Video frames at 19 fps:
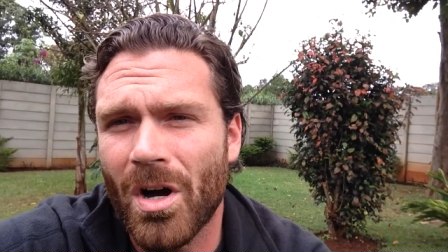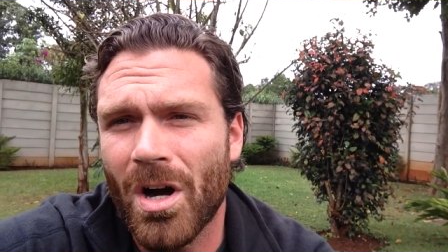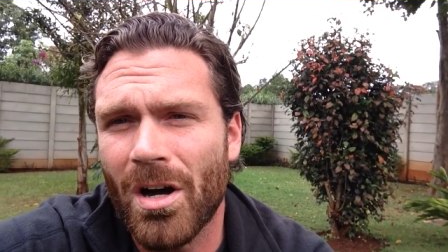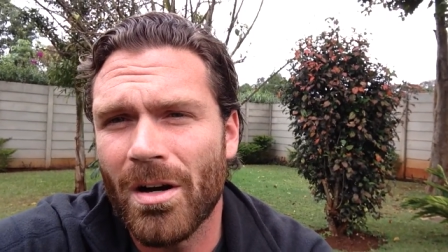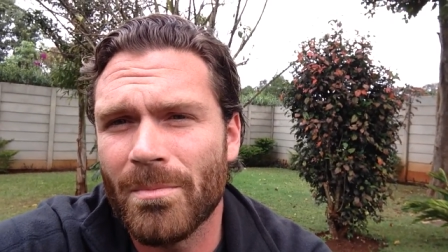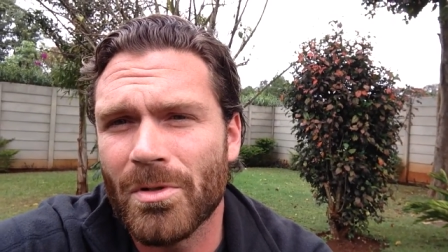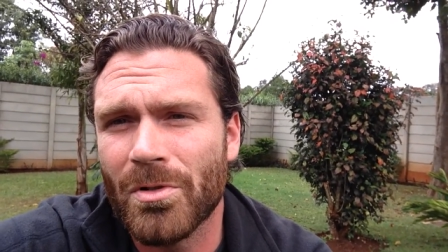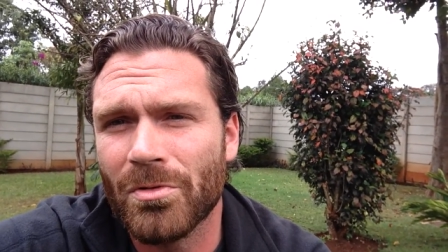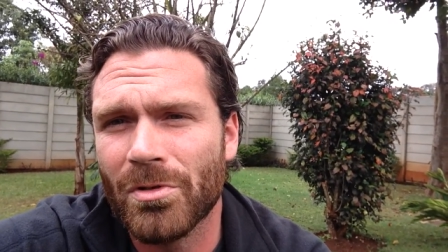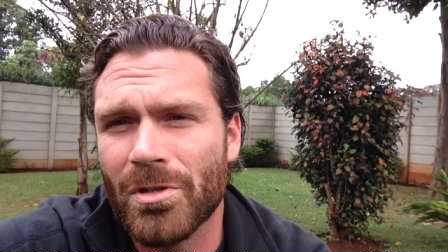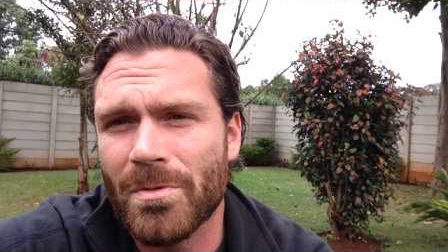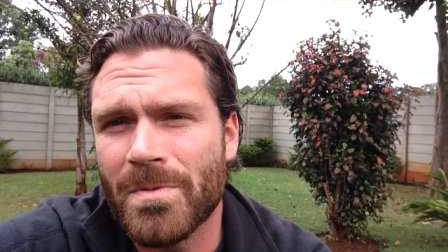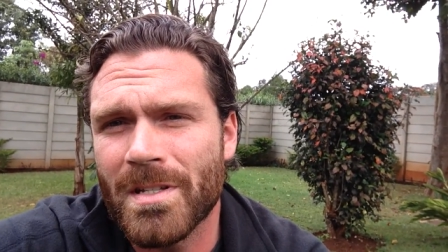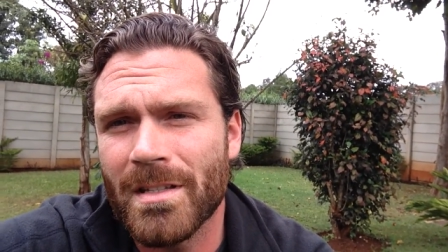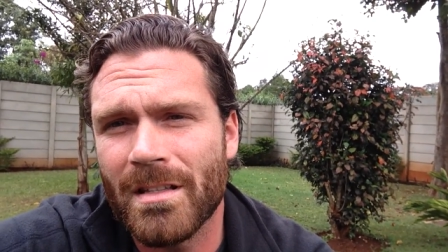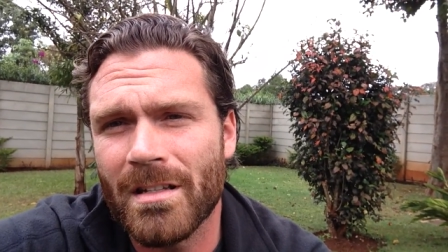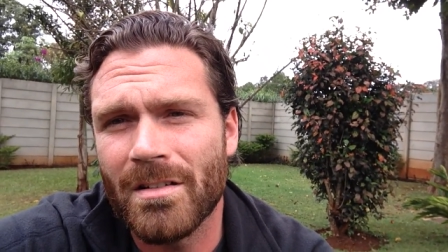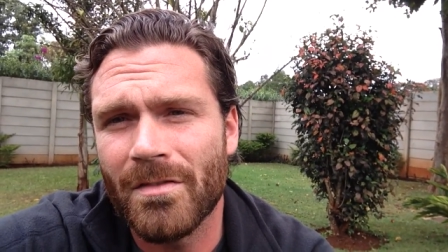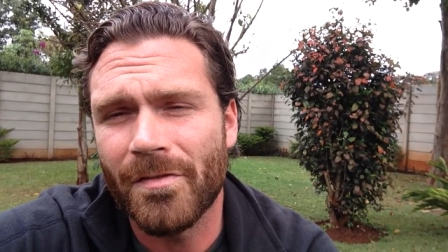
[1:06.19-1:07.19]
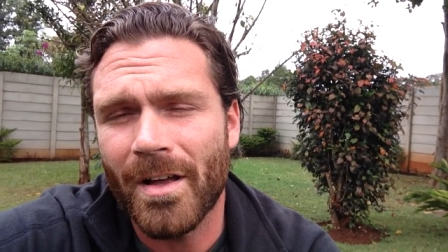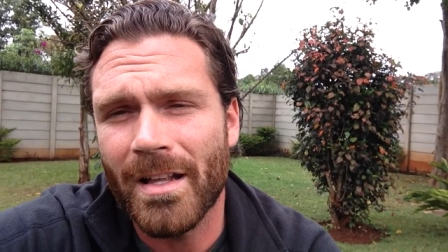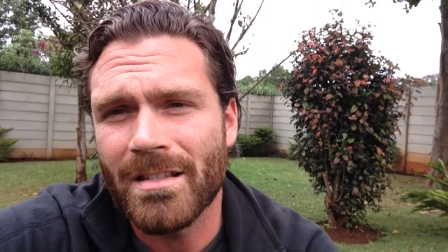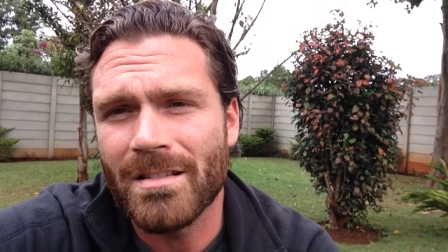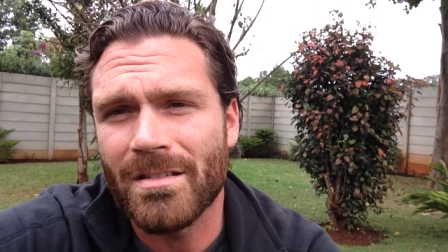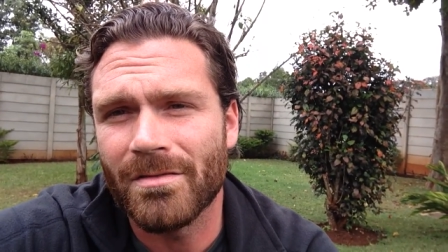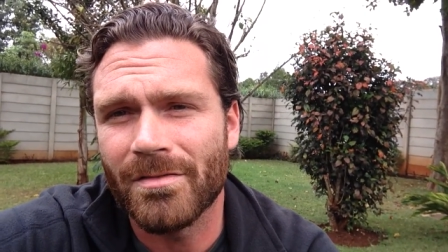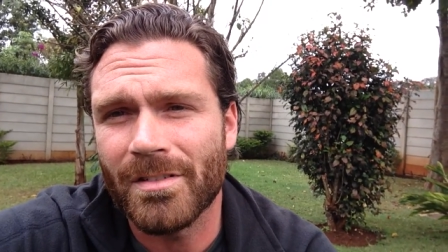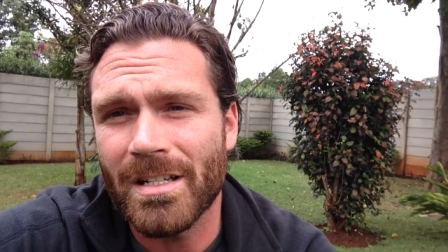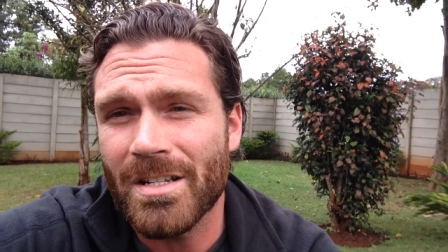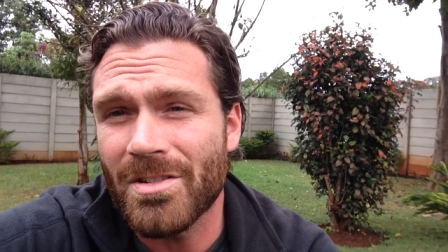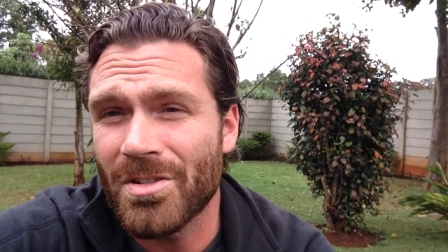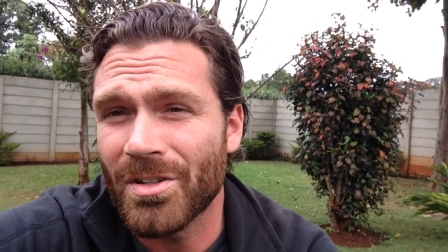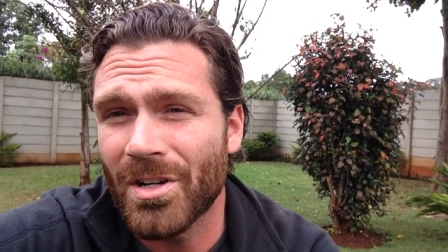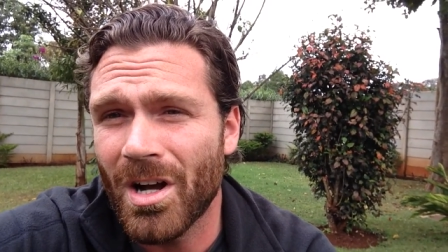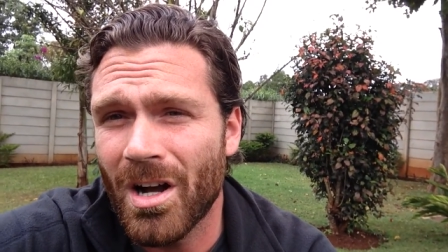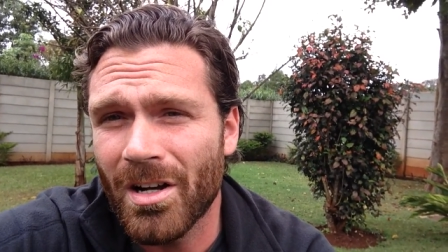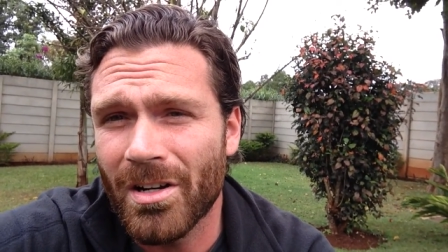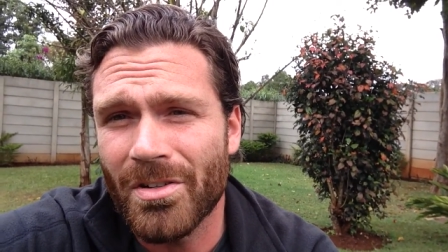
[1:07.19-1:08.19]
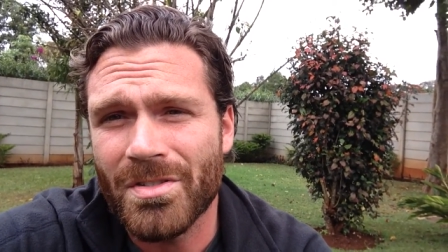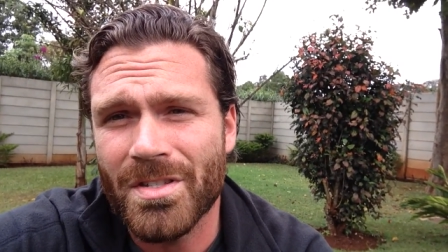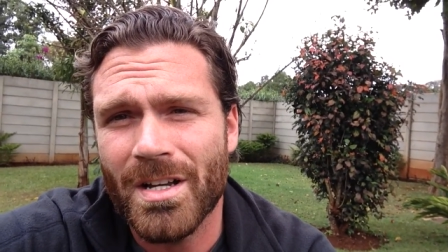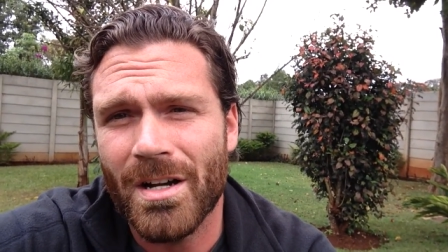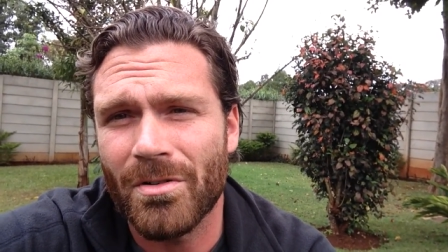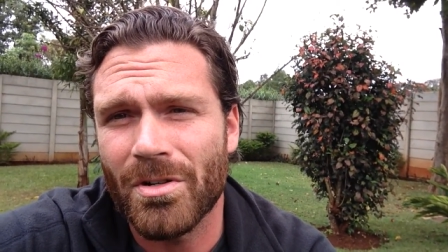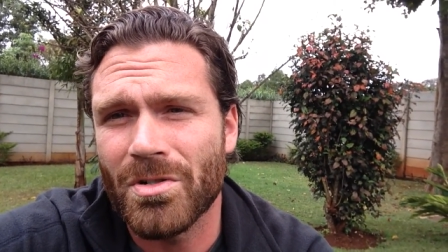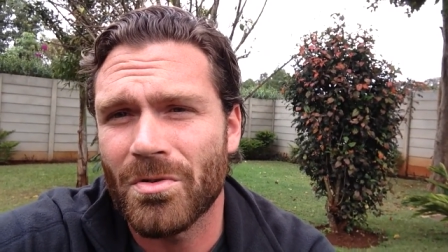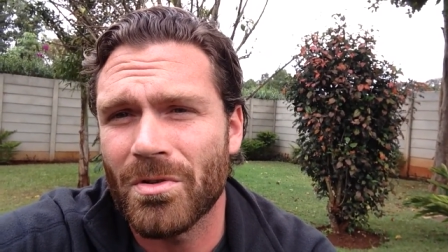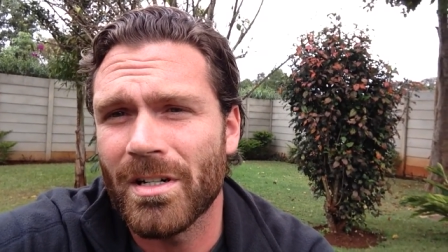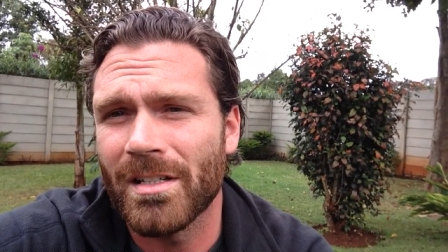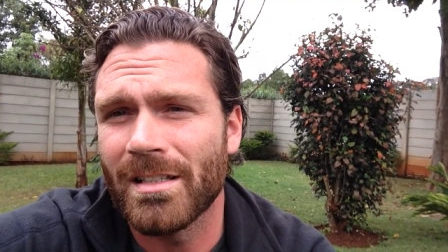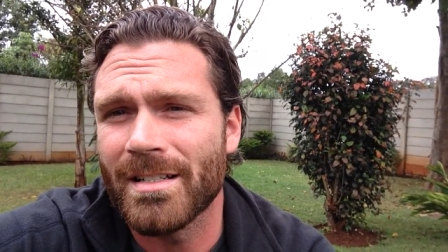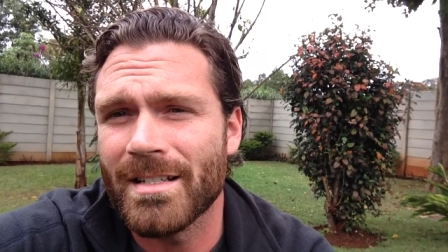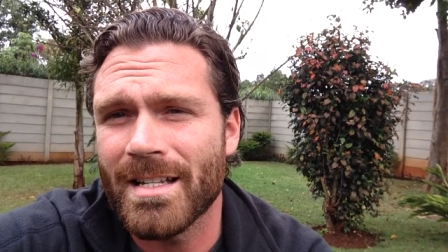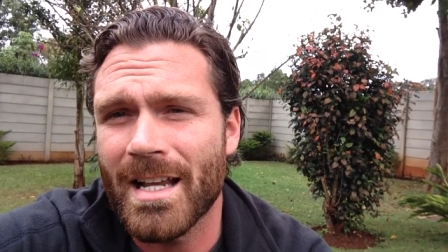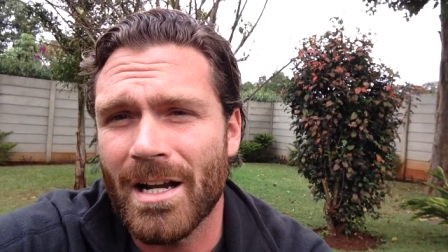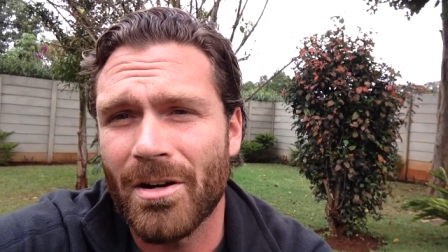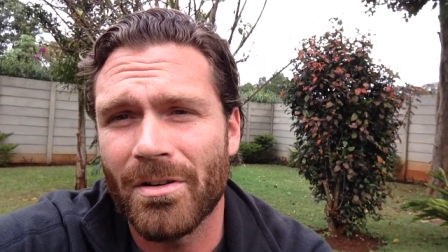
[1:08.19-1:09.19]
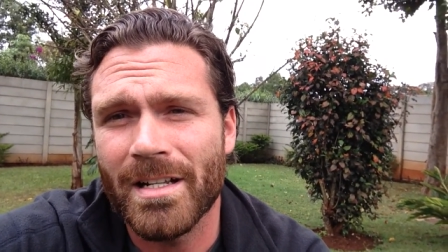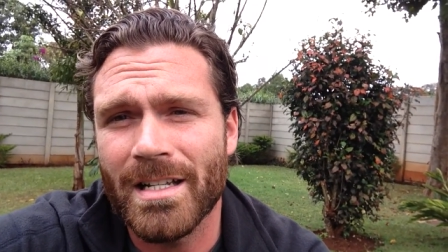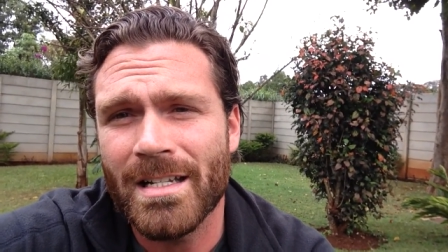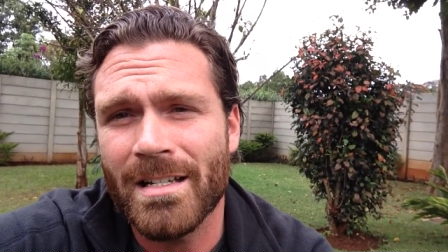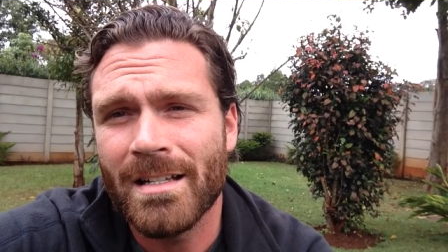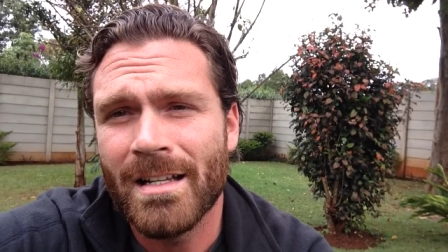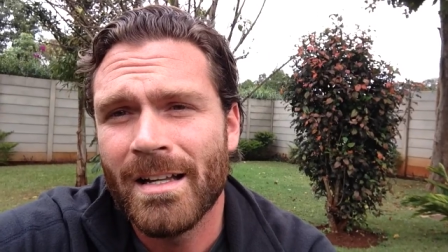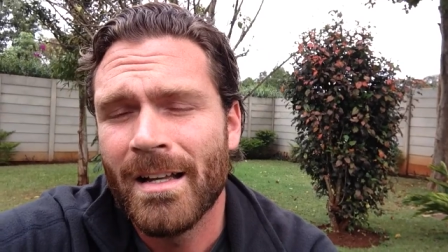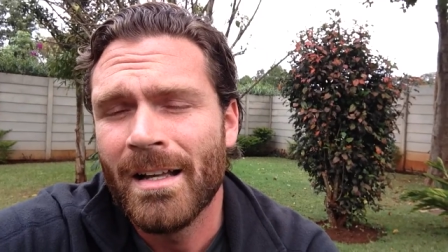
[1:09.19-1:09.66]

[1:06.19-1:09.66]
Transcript: armed groups and the defense of Eastern Congo's territorial integrity.